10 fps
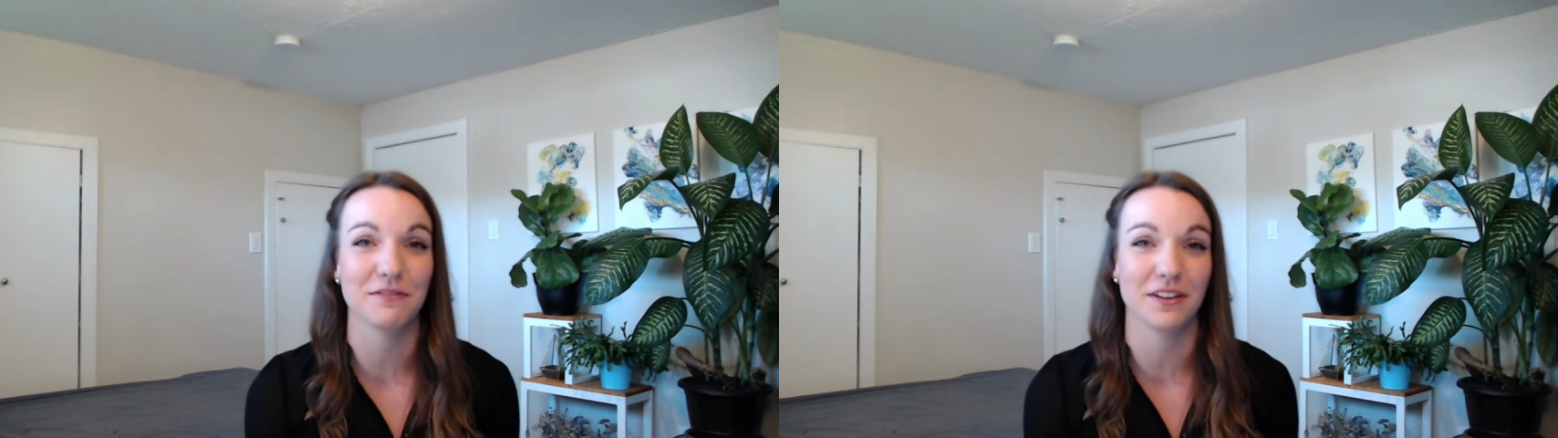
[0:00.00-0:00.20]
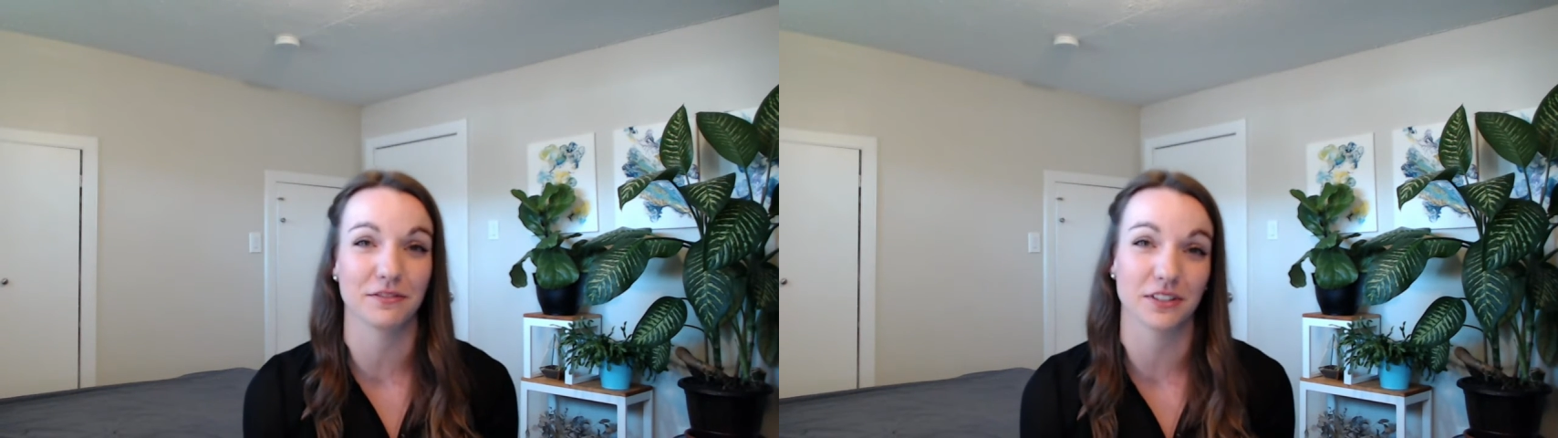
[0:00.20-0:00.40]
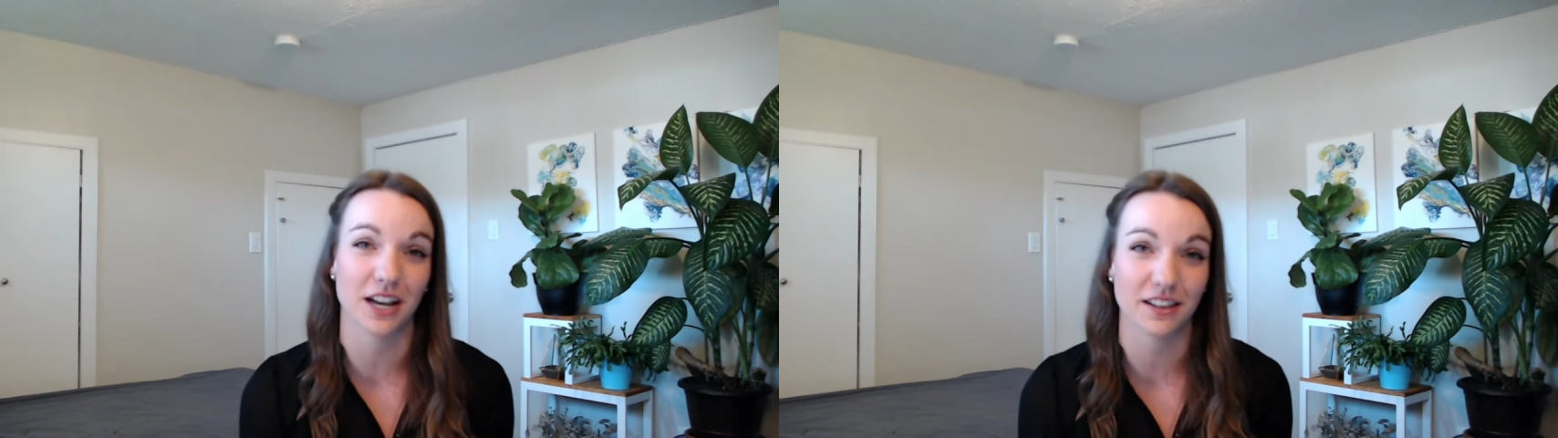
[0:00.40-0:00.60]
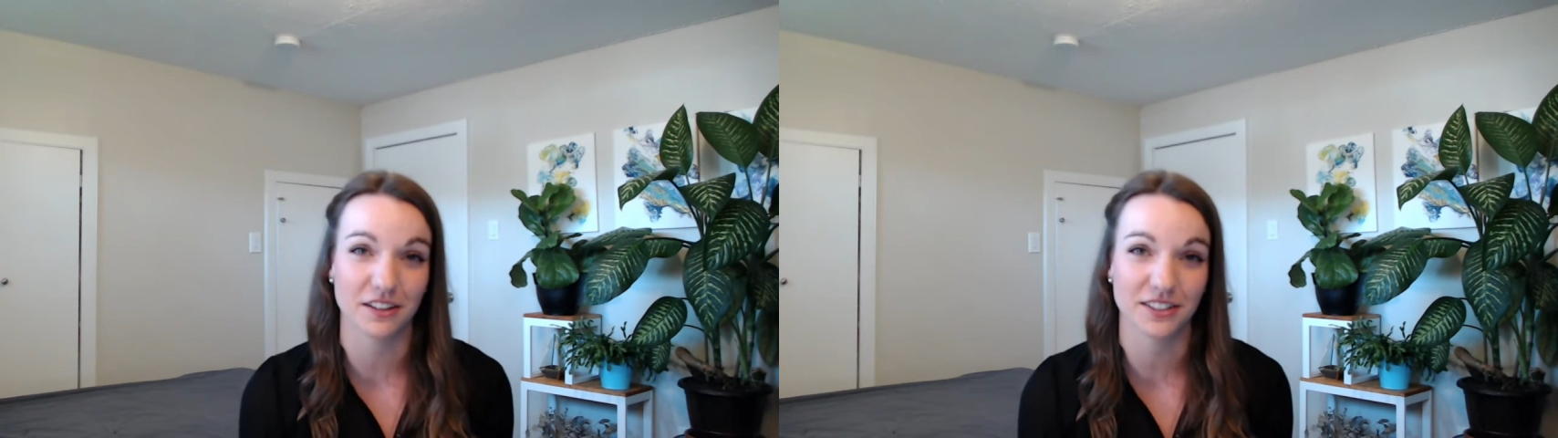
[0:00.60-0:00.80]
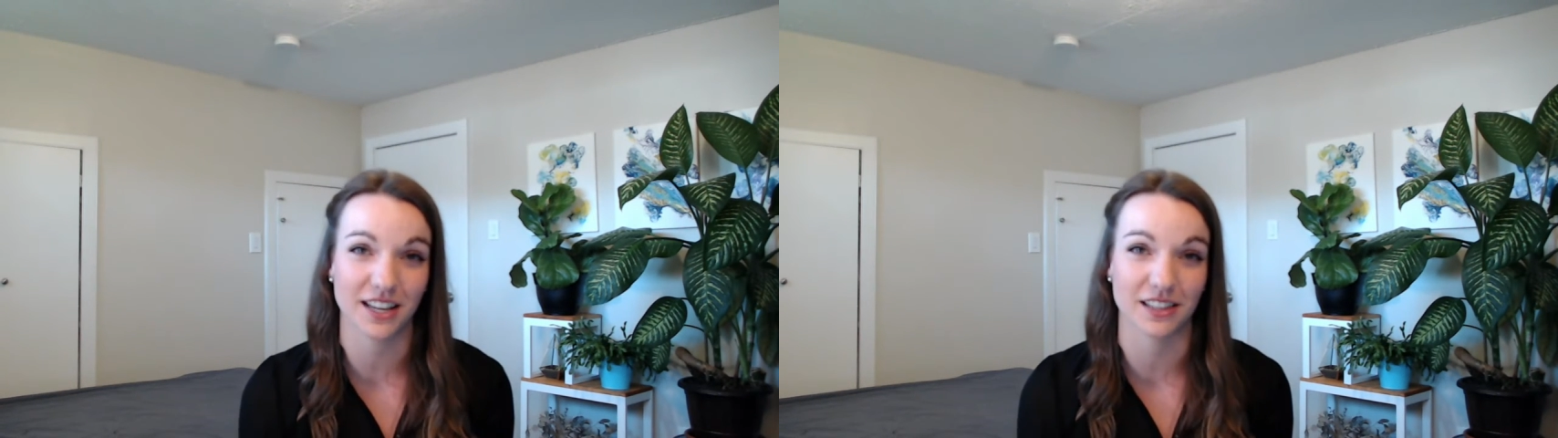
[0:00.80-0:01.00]
and for
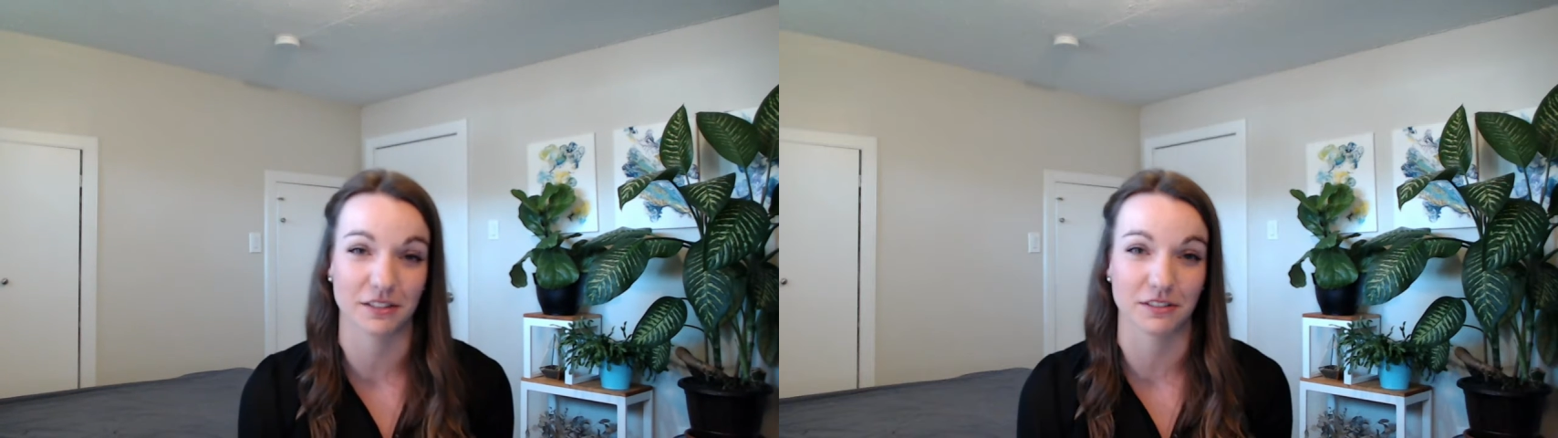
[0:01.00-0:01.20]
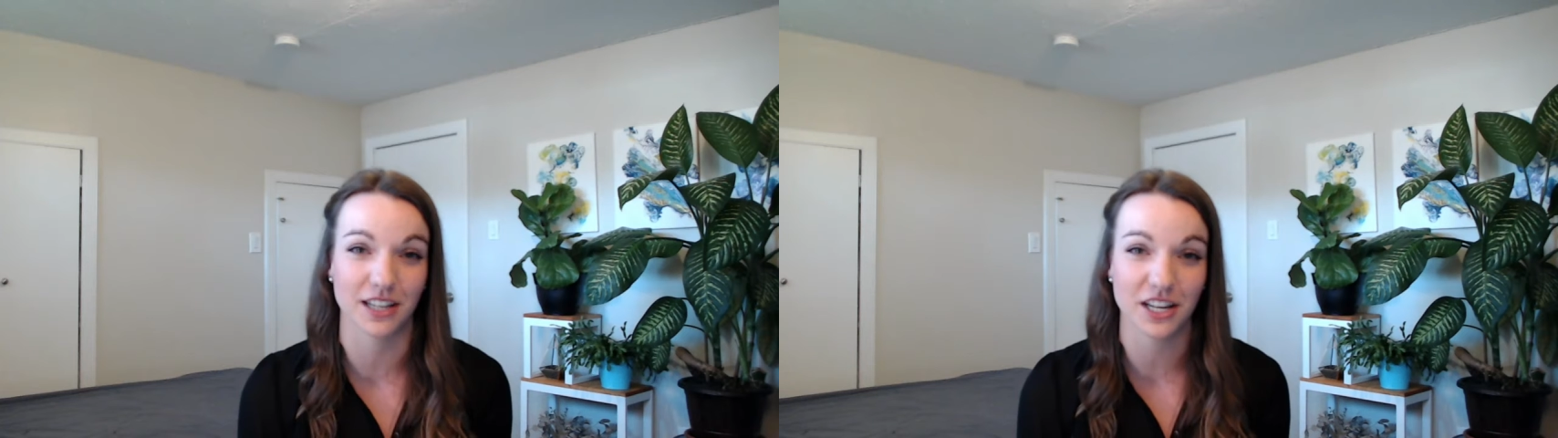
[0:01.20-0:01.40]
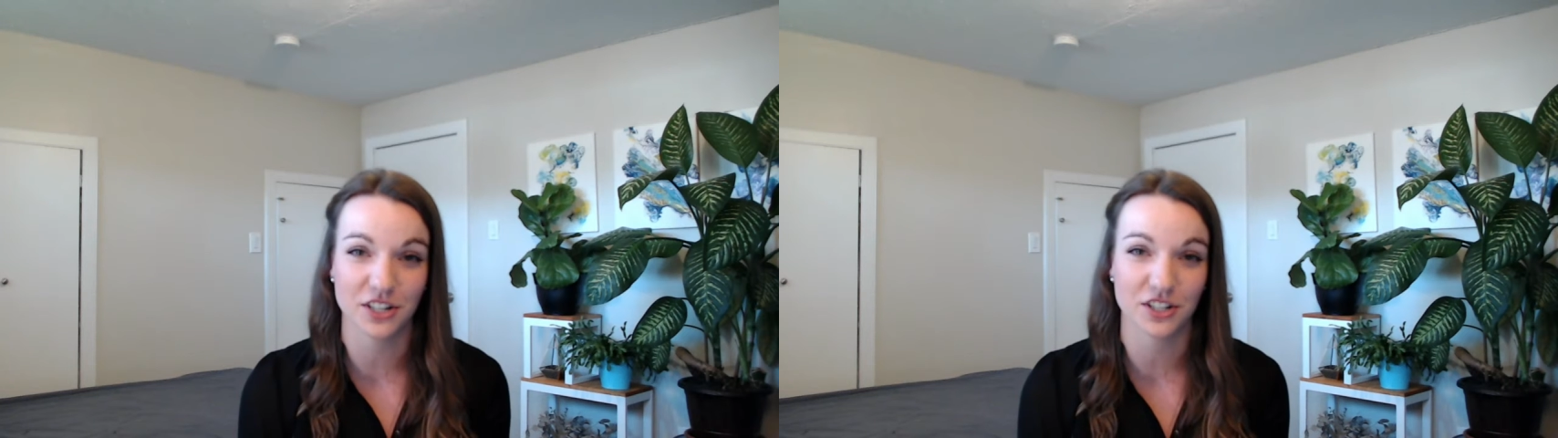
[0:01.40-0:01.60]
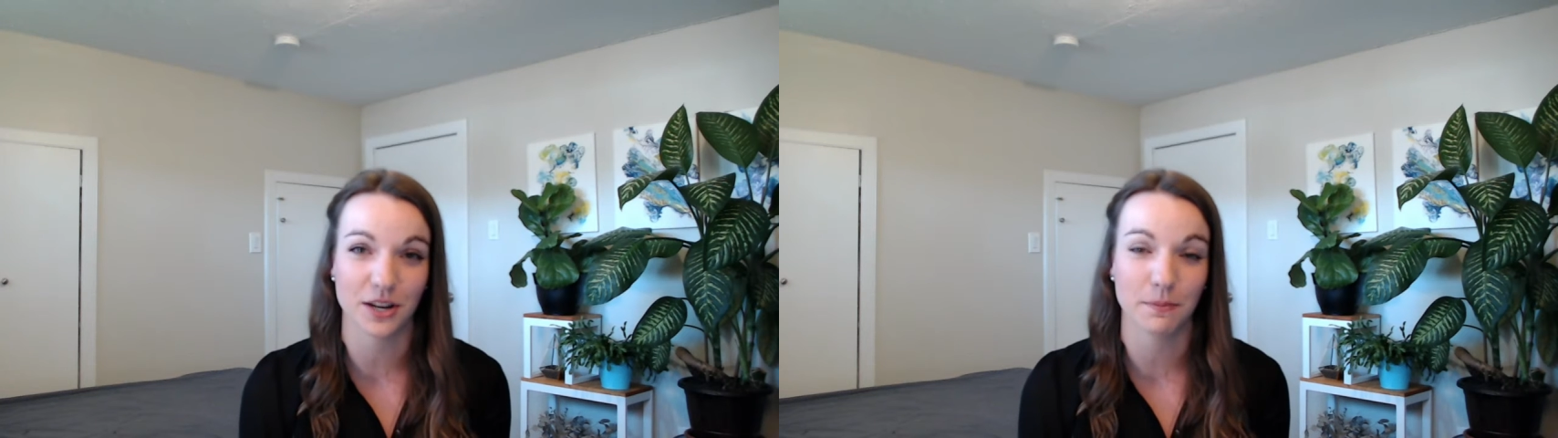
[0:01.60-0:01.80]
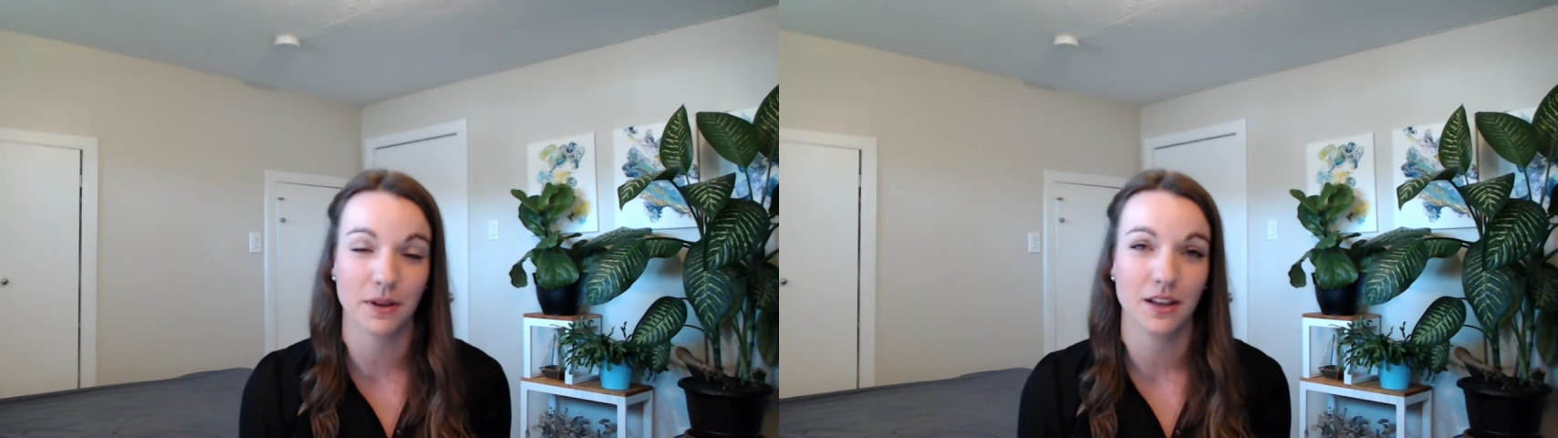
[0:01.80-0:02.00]
others and the relationship,